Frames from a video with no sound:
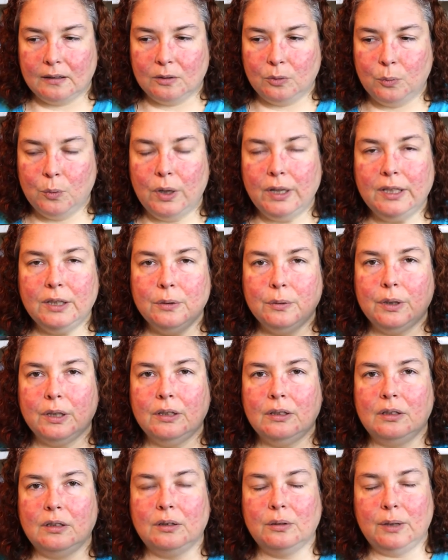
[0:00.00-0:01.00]
what you
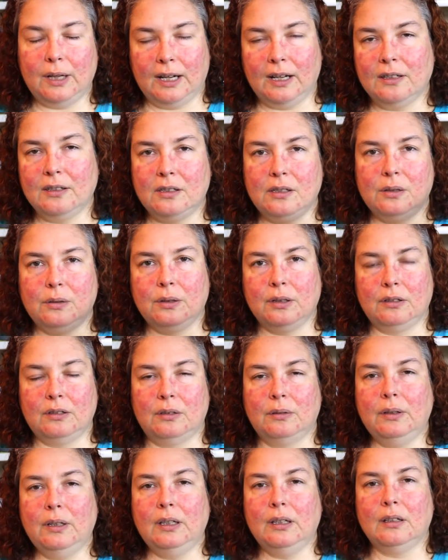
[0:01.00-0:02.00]
can do as you can
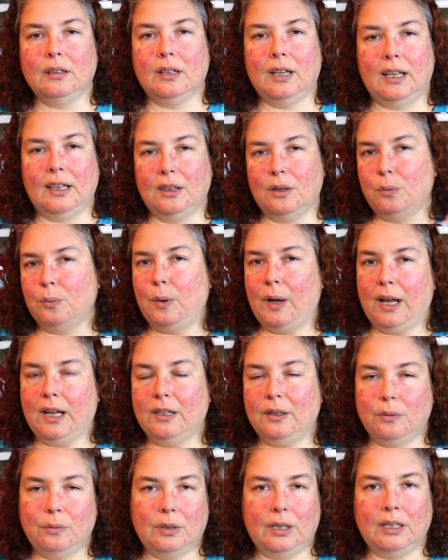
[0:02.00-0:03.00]
do it, and the way
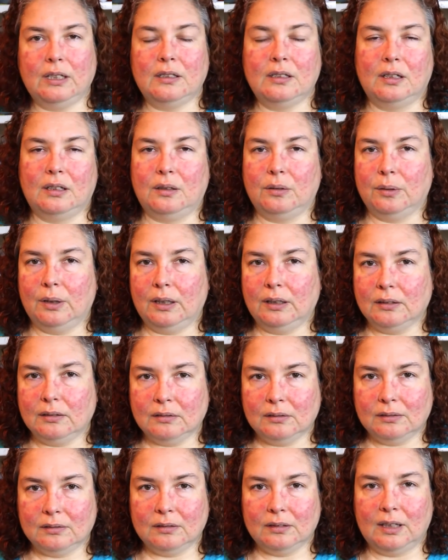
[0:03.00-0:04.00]
you need to do it.
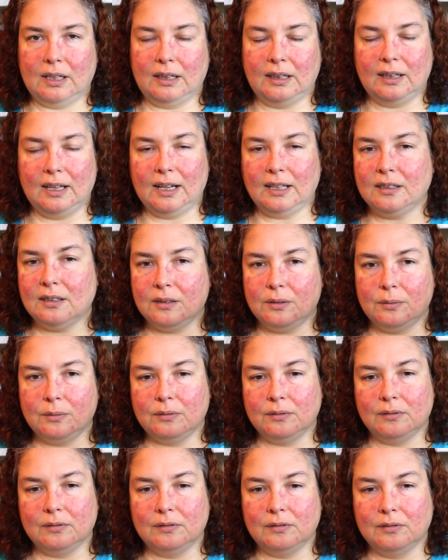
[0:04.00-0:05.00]
And that's,
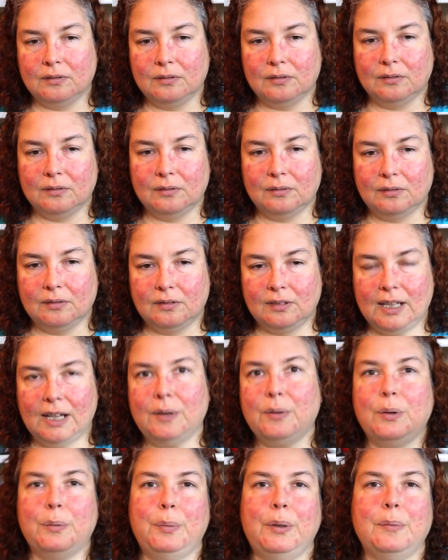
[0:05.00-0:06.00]

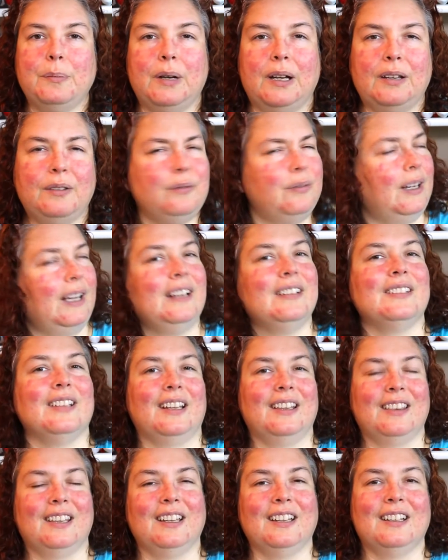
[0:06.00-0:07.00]
that would be my advice,
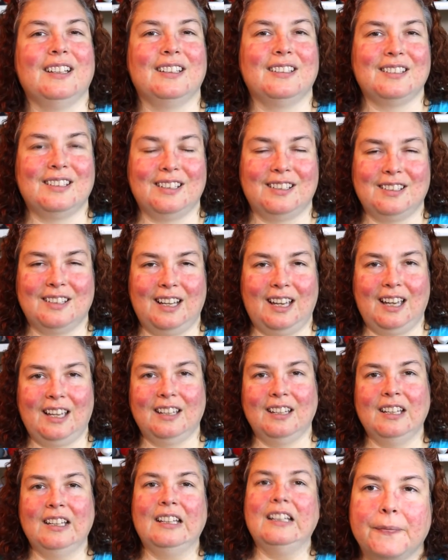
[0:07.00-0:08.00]
I think, is to
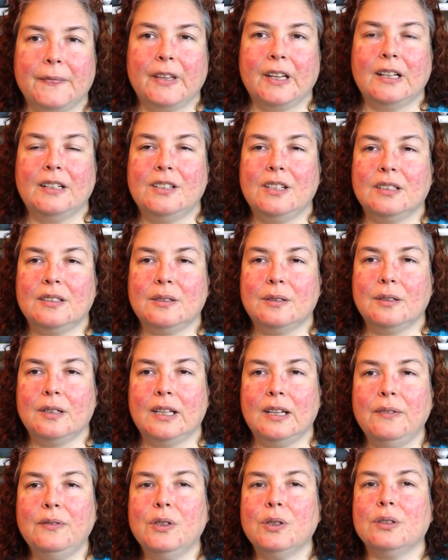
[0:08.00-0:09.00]
say, just
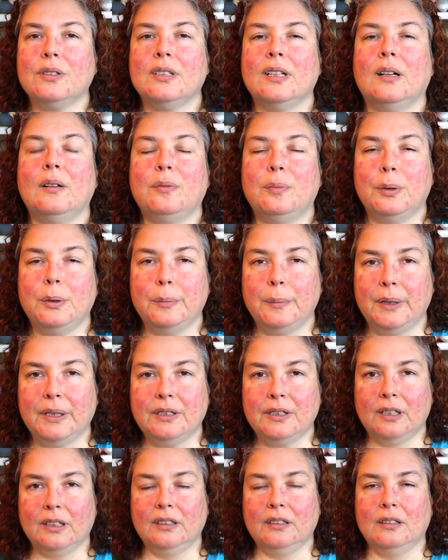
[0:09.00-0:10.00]
give yourself
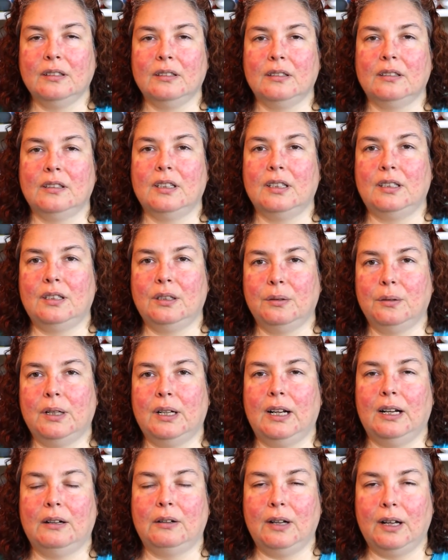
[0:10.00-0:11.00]
permission to do it
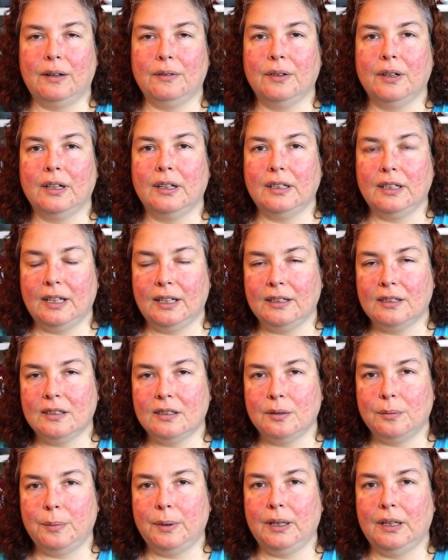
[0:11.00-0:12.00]
however it needs
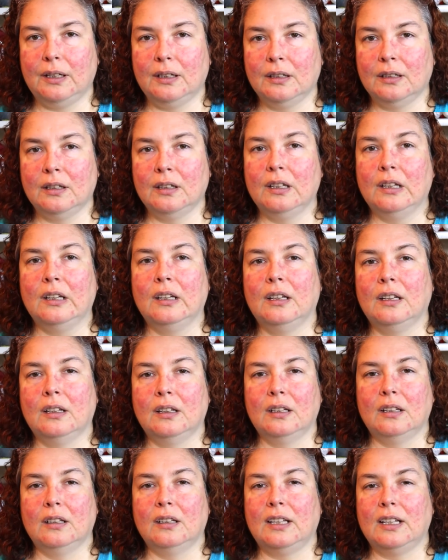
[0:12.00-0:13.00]
to be
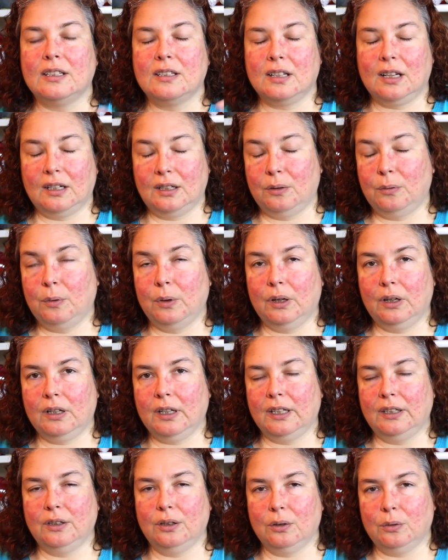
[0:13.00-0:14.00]
that's gonna work
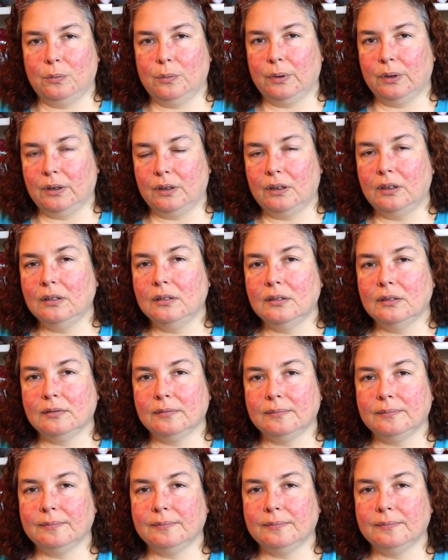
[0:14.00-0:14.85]
in your world.